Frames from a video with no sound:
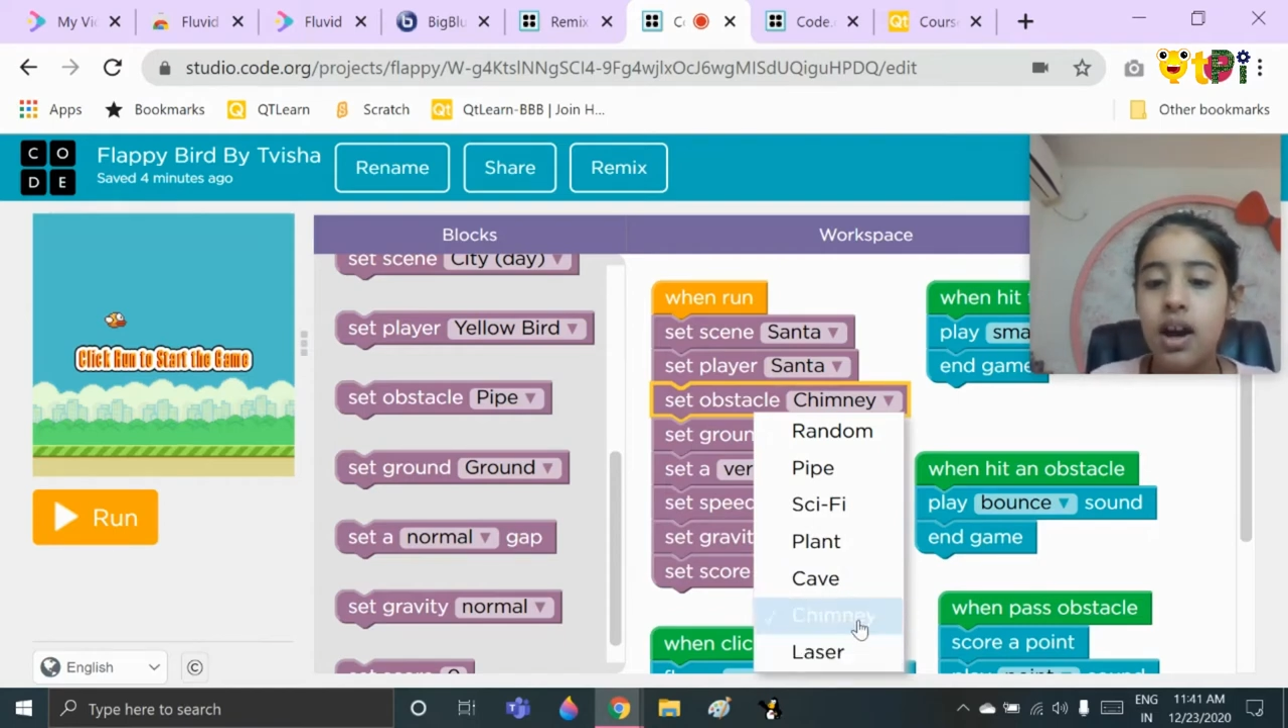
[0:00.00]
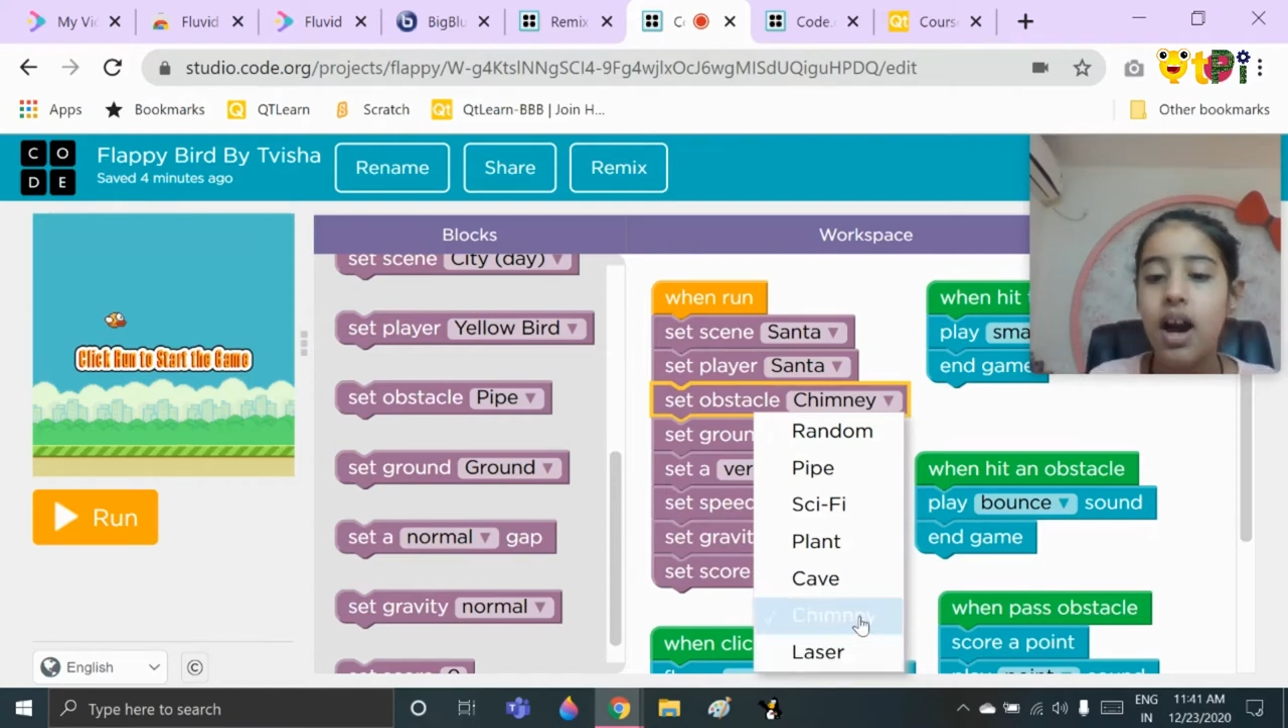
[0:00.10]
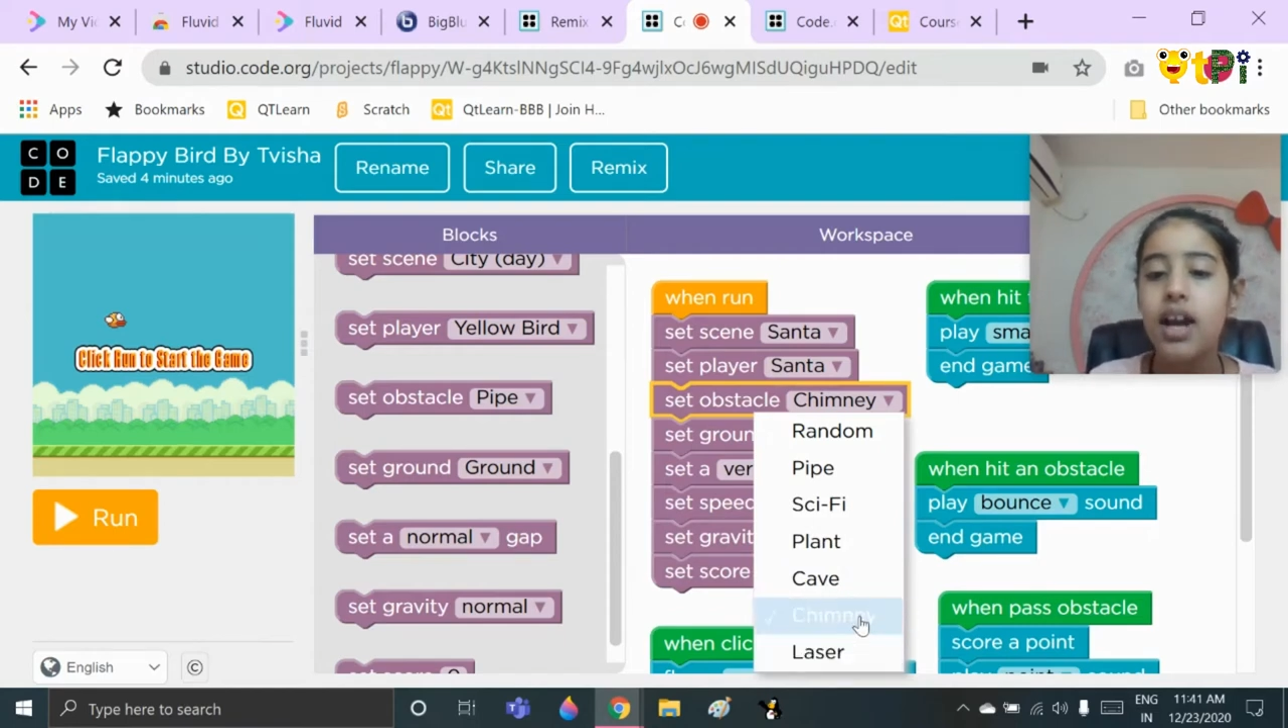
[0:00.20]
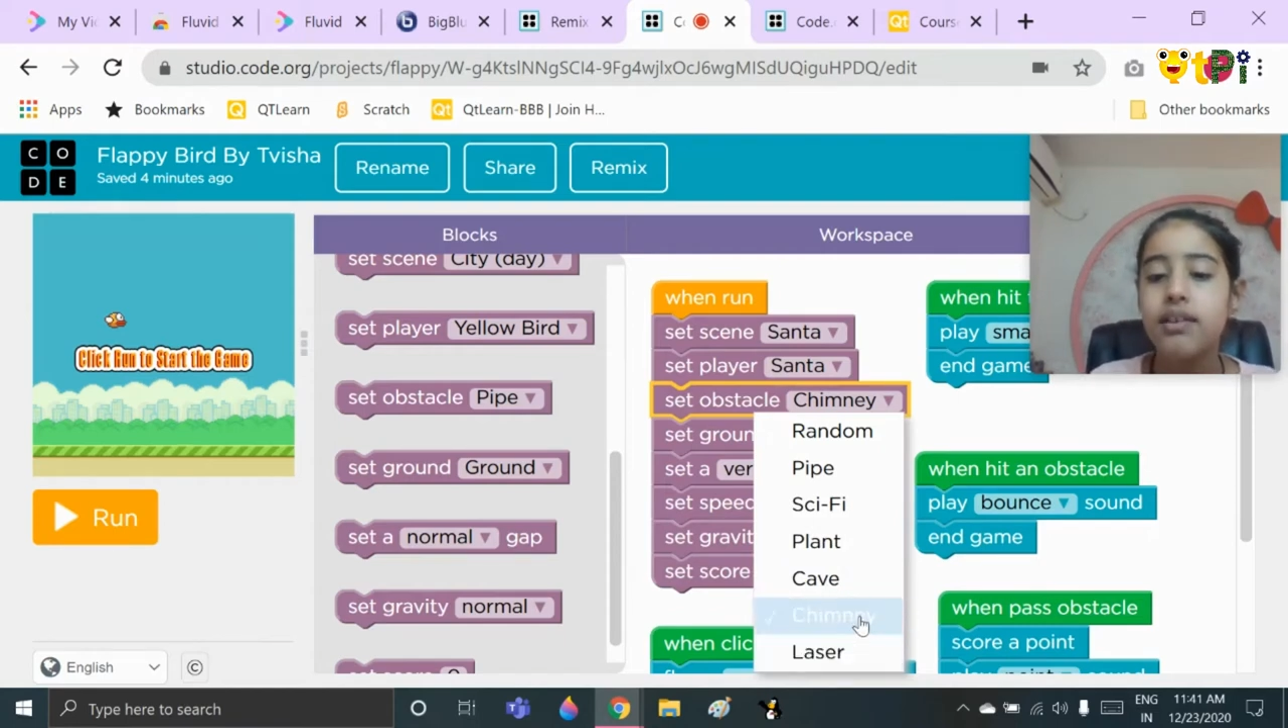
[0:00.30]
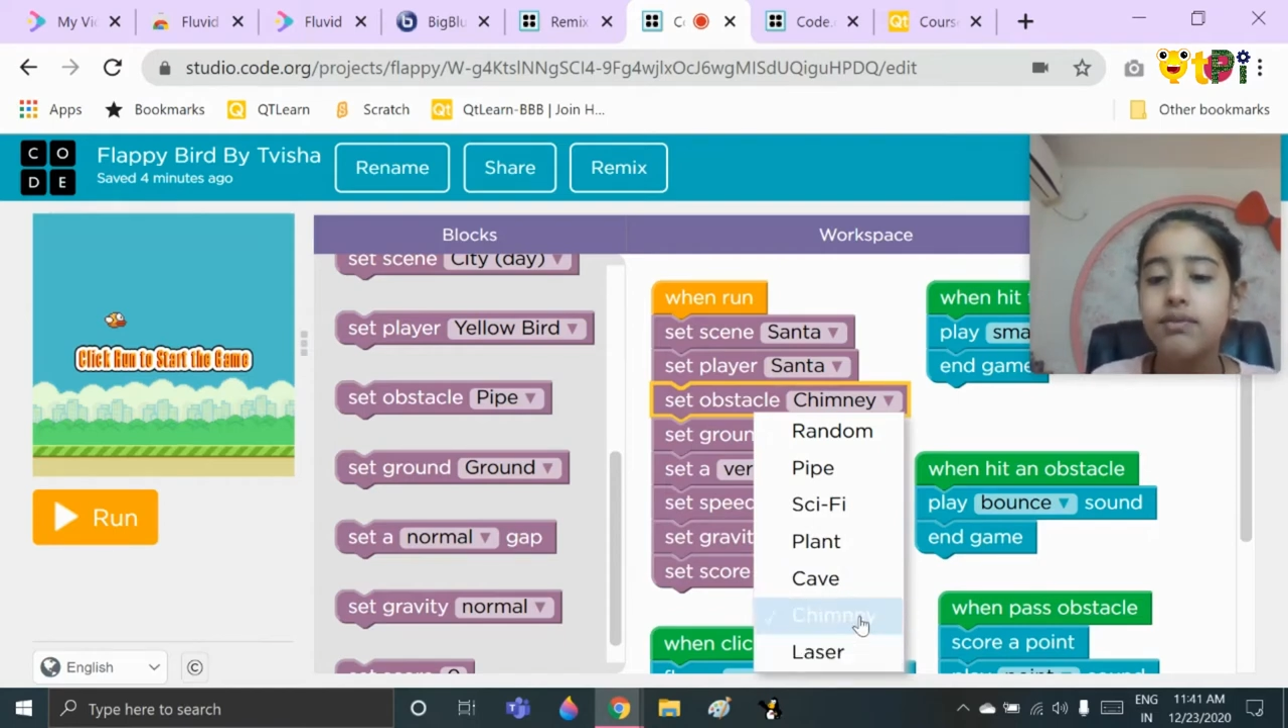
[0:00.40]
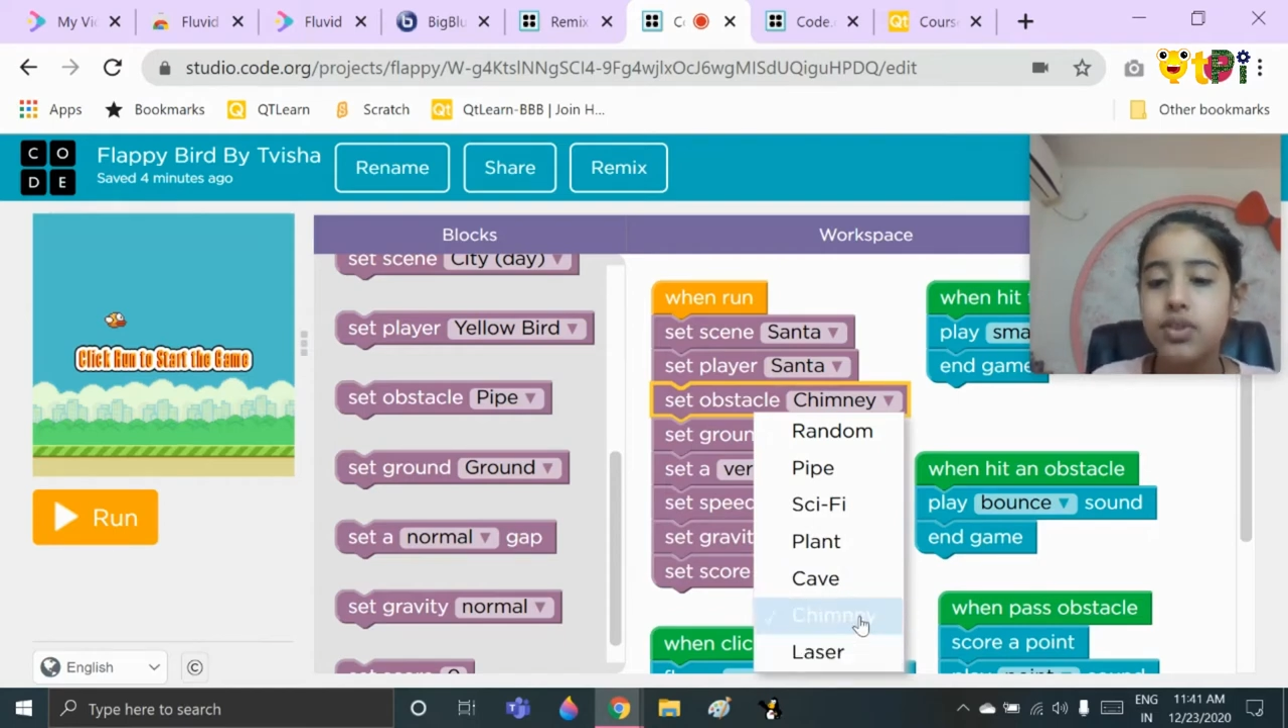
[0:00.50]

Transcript: I have